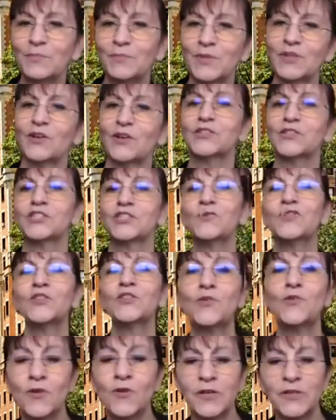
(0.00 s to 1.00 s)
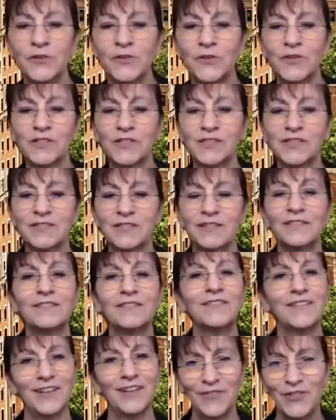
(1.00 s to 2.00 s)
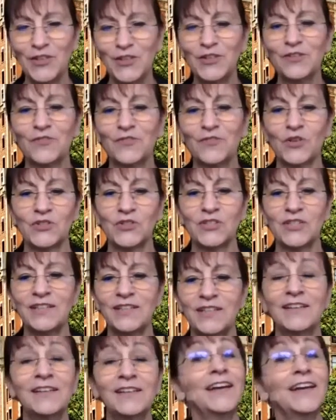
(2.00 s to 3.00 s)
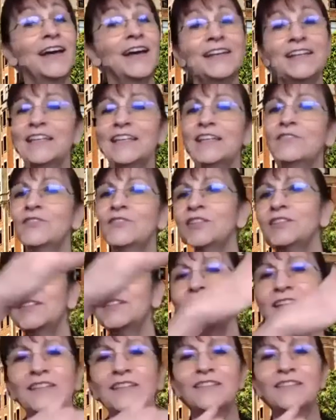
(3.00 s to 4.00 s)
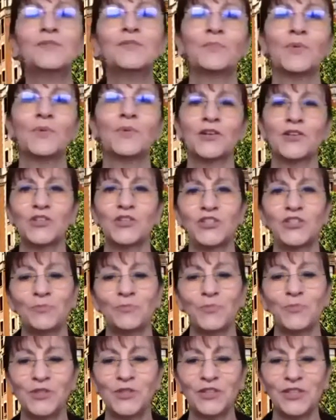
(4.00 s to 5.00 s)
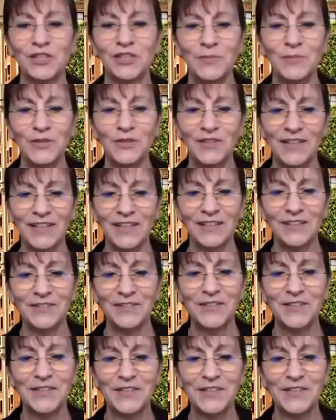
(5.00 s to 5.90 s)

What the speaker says: but also in the corridors of the university, and even in partnership with the community.